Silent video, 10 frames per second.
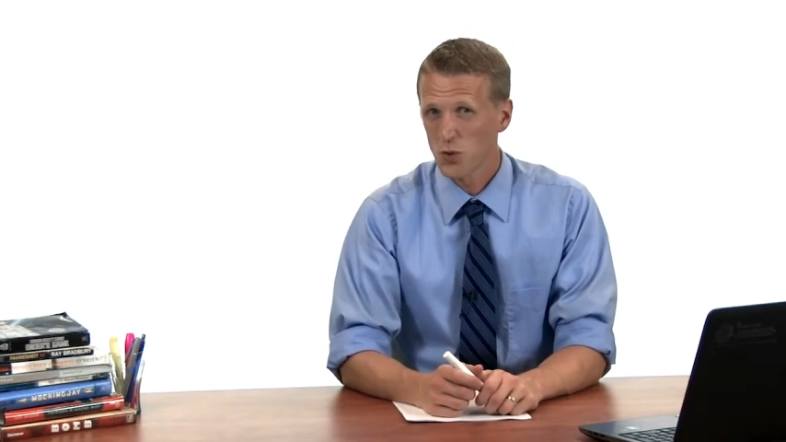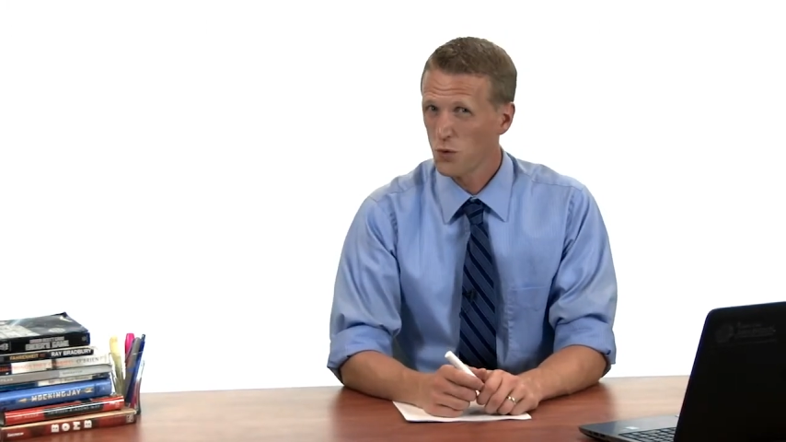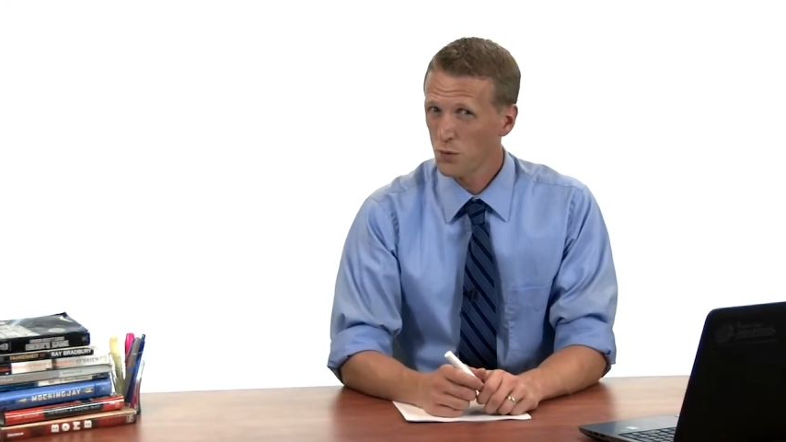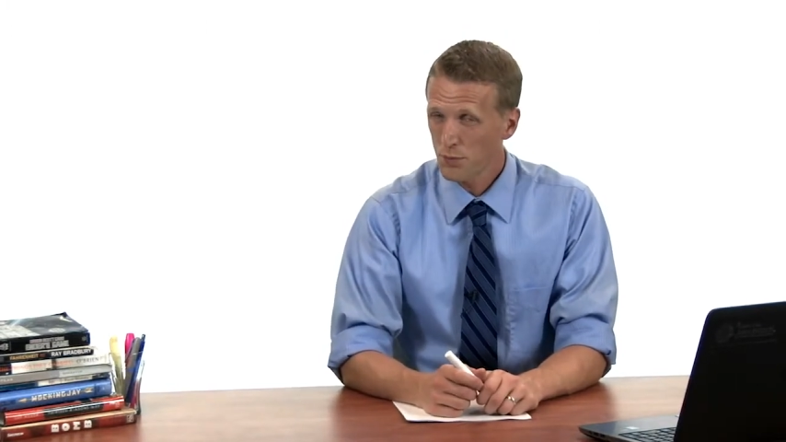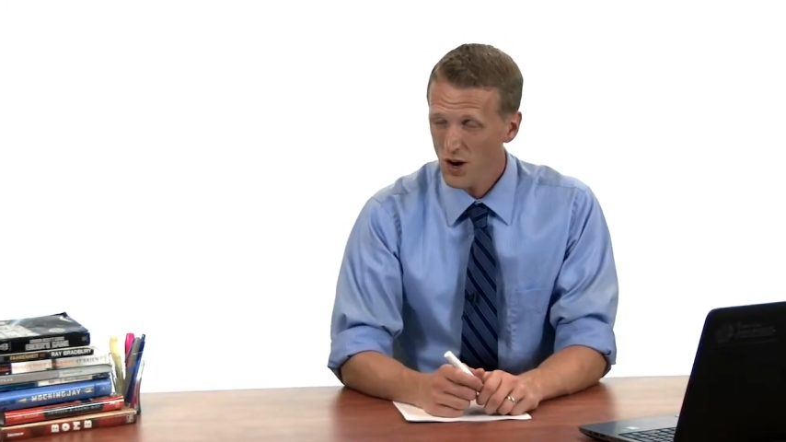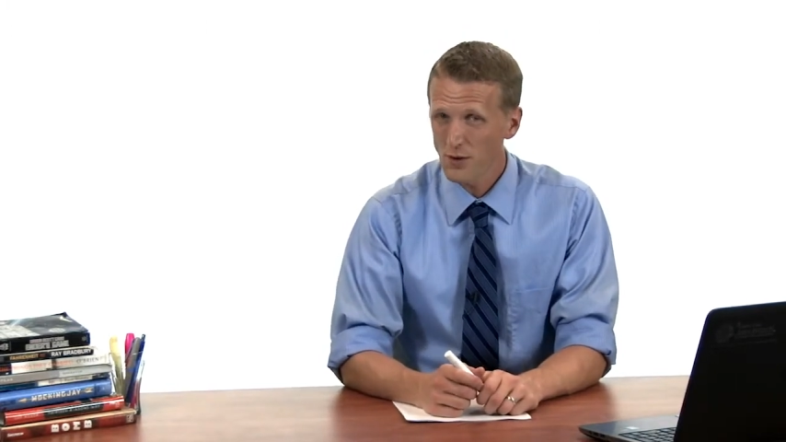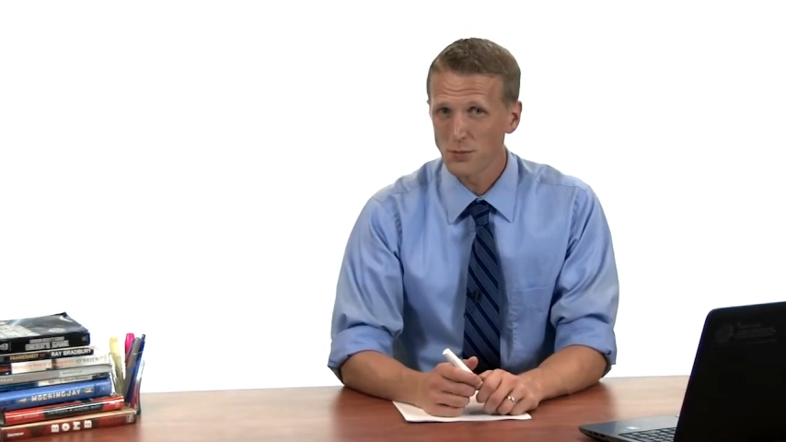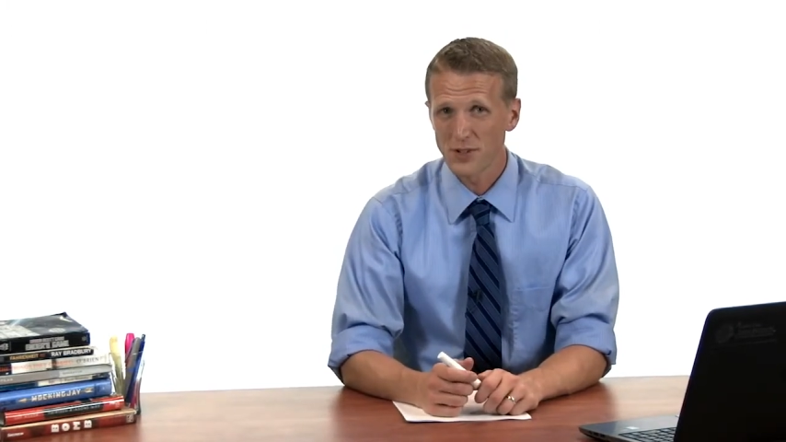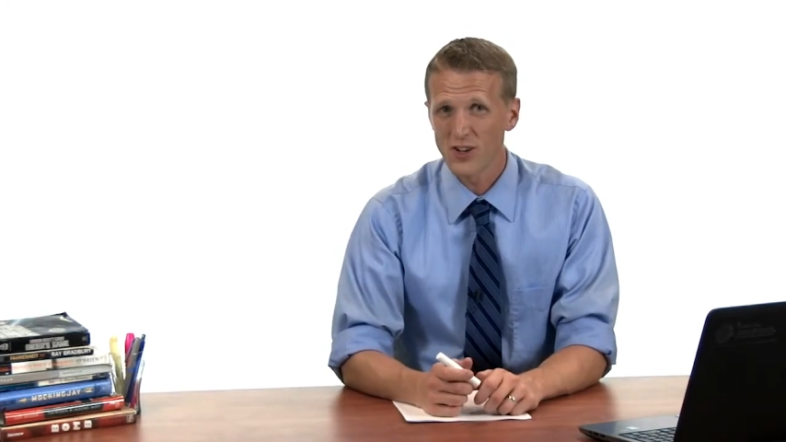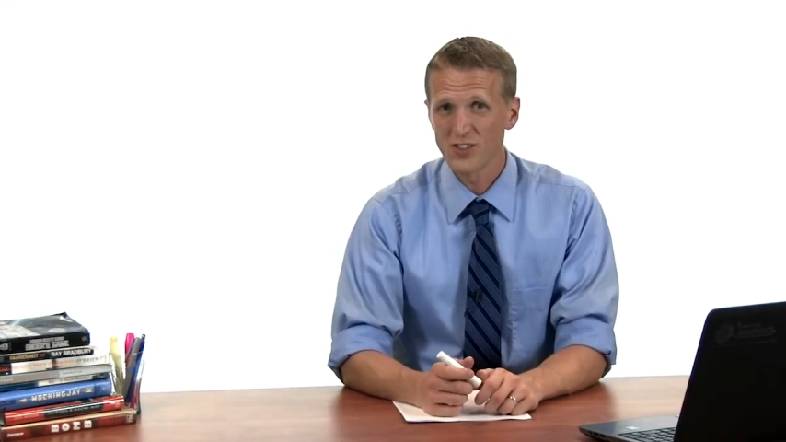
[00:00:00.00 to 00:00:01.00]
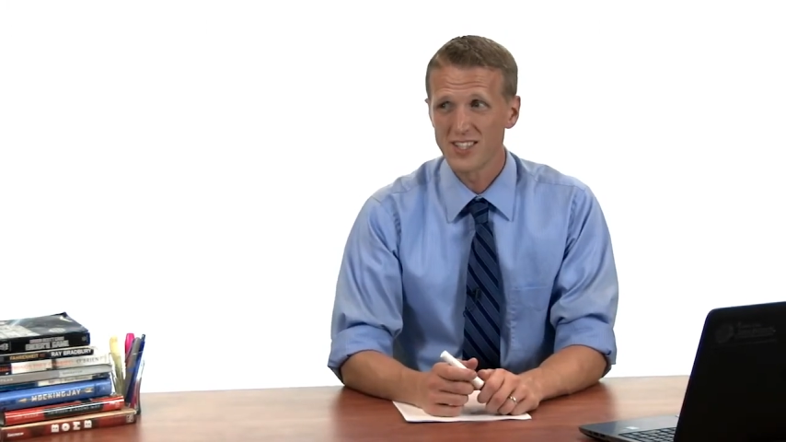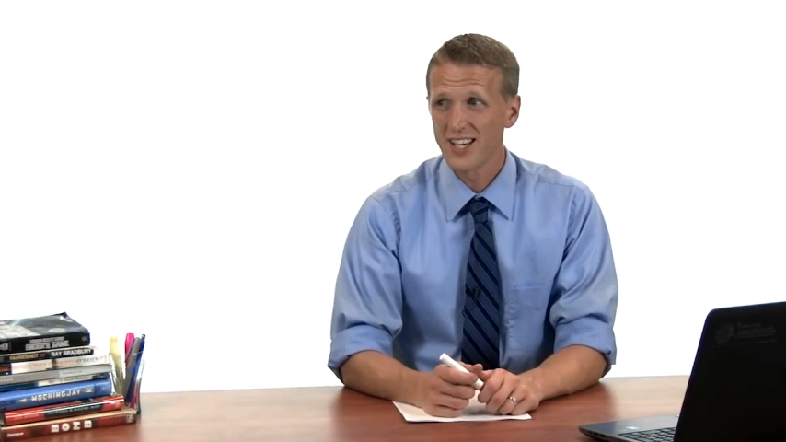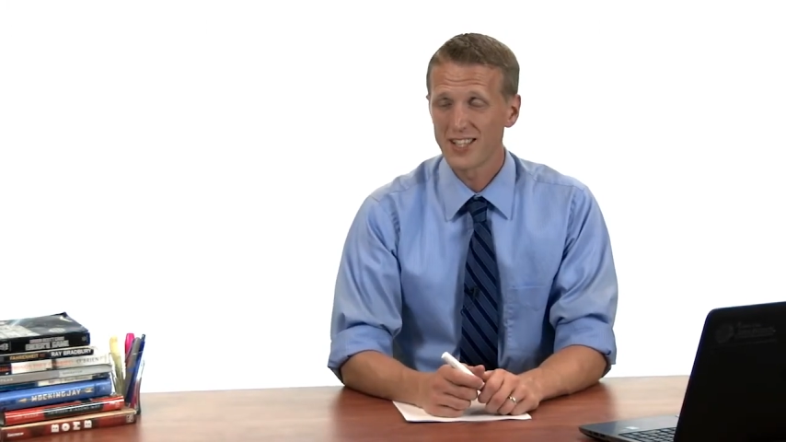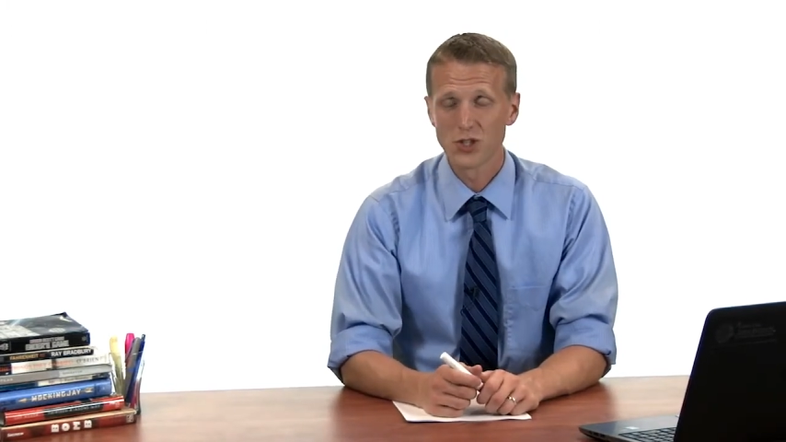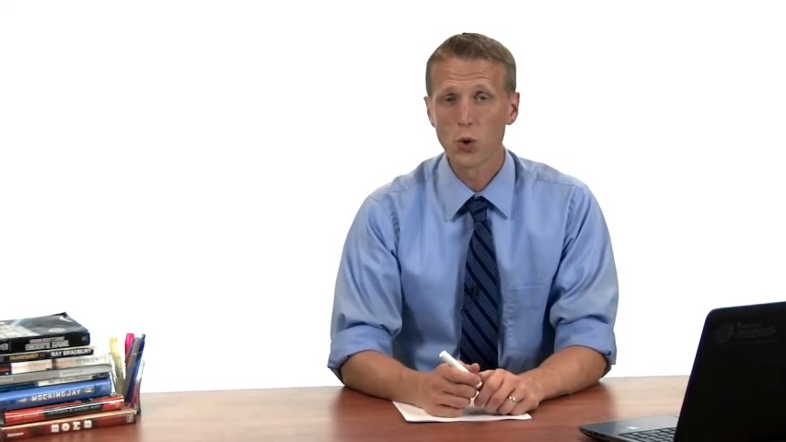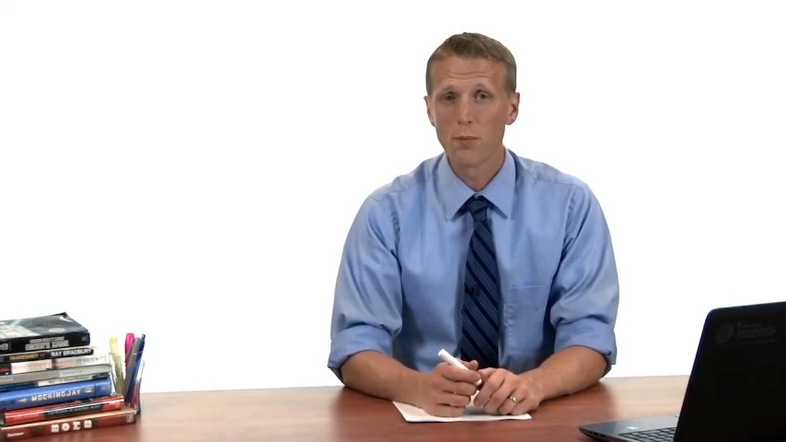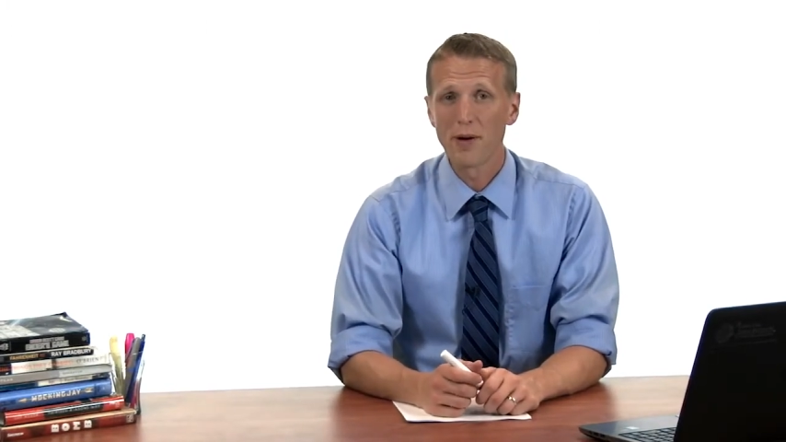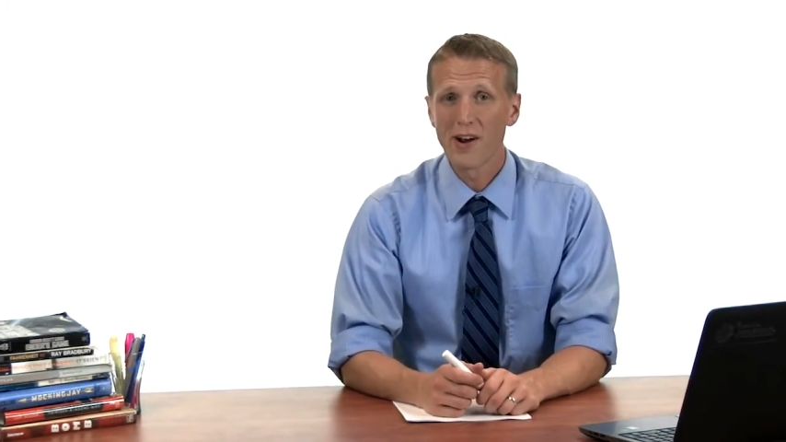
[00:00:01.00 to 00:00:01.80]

so it will probably only take a short